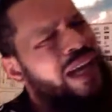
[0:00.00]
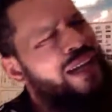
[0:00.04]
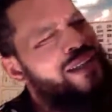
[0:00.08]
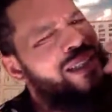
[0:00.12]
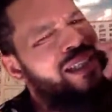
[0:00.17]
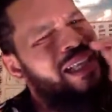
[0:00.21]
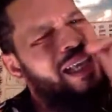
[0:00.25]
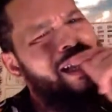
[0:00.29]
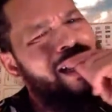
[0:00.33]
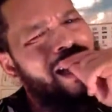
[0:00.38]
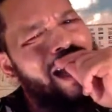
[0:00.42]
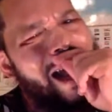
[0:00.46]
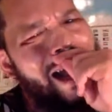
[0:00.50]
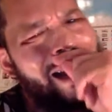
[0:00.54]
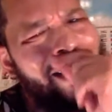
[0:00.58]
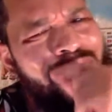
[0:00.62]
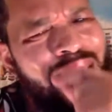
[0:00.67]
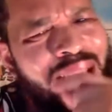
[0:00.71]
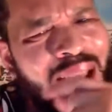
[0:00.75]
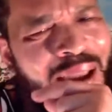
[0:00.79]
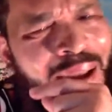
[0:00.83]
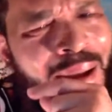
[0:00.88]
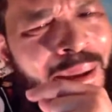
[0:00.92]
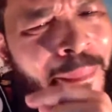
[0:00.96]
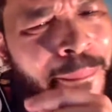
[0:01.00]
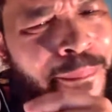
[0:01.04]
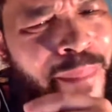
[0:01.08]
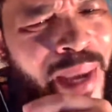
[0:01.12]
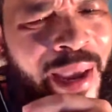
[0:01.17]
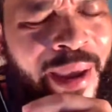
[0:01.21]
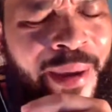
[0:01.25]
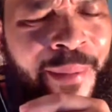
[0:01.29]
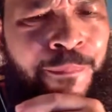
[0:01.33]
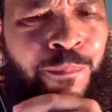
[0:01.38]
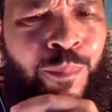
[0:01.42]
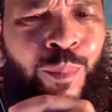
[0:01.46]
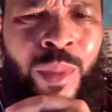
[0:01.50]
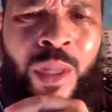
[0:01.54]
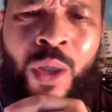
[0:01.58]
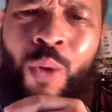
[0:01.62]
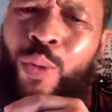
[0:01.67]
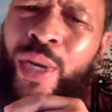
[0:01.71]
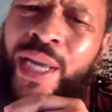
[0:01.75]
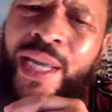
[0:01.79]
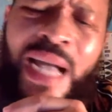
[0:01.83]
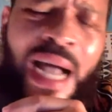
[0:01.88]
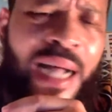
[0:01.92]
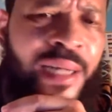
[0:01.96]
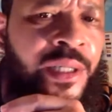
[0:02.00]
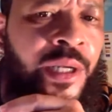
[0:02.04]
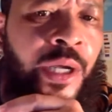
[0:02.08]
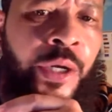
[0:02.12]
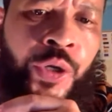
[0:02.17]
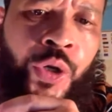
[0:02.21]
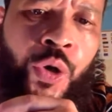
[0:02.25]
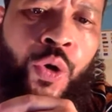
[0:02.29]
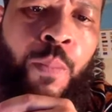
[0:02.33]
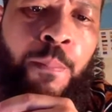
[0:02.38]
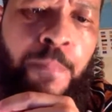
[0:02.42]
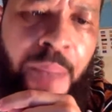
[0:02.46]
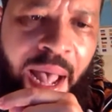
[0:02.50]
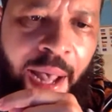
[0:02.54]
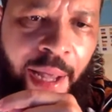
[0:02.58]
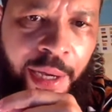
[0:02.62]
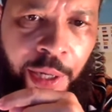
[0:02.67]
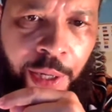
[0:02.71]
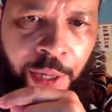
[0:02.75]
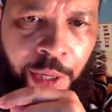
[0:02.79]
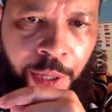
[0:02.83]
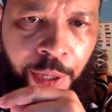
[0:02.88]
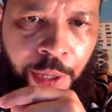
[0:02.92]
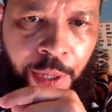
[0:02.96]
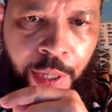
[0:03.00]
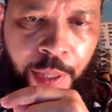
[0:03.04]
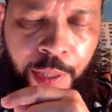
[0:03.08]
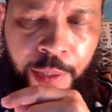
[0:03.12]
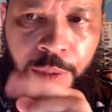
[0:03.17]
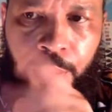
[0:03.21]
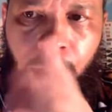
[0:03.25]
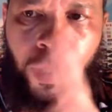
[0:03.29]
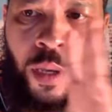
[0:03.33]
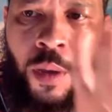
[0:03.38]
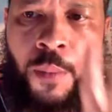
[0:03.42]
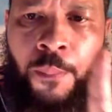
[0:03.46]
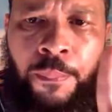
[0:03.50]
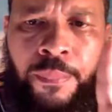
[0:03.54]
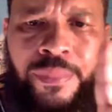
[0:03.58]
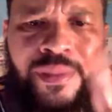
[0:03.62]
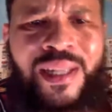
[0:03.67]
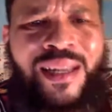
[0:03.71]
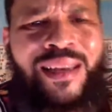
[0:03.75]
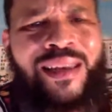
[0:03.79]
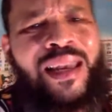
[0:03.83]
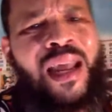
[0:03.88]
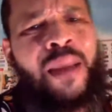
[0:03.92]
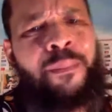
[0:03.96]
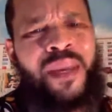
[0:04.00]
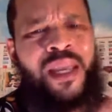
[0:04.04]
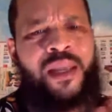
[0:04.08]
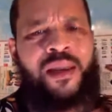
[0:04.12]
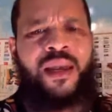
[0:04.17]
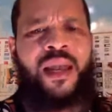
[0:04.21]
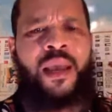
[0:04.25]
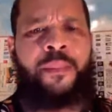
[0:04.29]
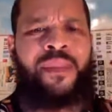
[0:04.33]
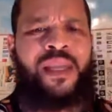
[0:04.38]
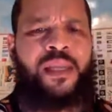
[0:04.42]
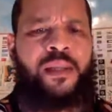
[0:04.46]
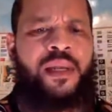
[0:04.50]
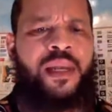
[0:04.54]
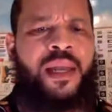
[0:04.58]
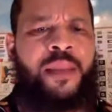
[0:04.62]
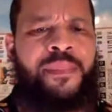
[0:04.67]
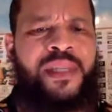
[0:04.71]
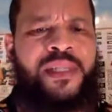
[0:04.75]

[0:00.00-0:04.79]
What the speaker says: say, goddamn, man, we got to do better than that. Let me